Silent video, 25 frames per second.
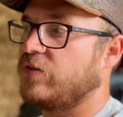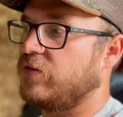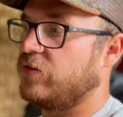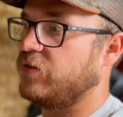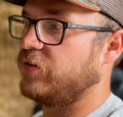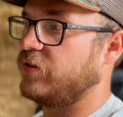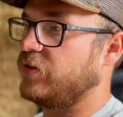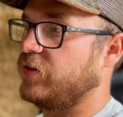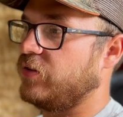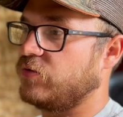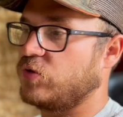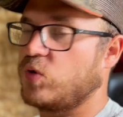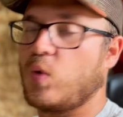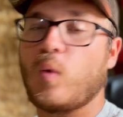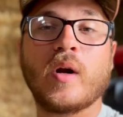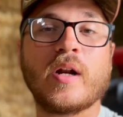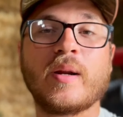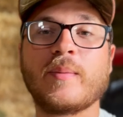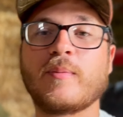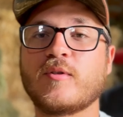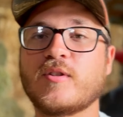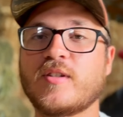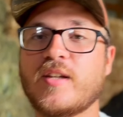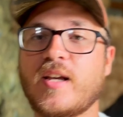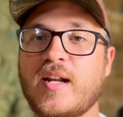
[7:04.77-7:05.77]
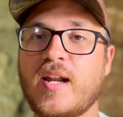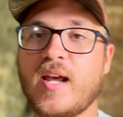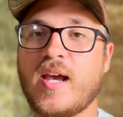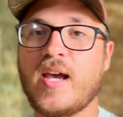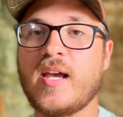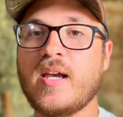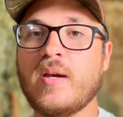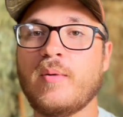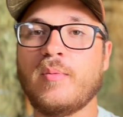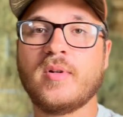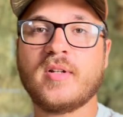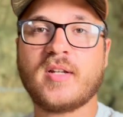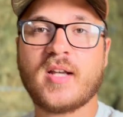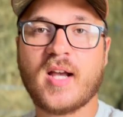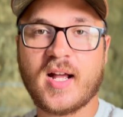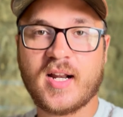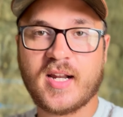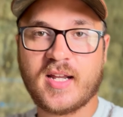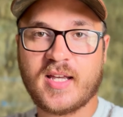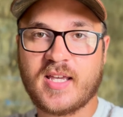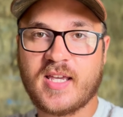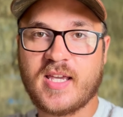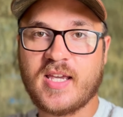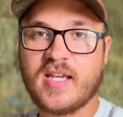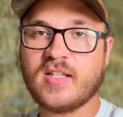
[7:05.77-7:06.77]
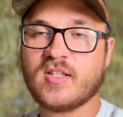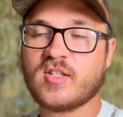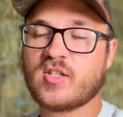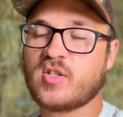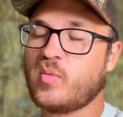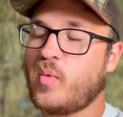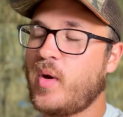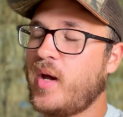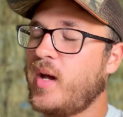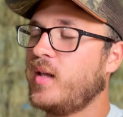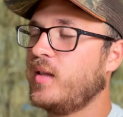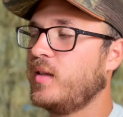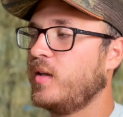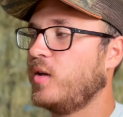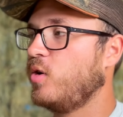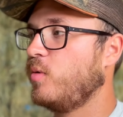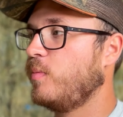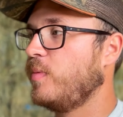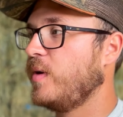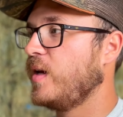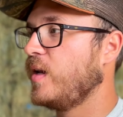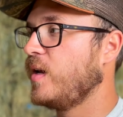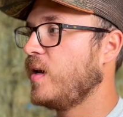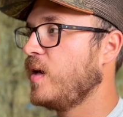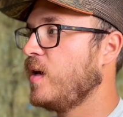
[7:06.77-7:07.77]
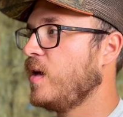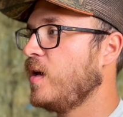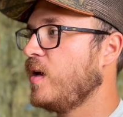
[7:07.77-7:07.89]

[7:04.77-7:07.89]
or, you know, twenty percent hay, it would kind of heat and sweat a little bit.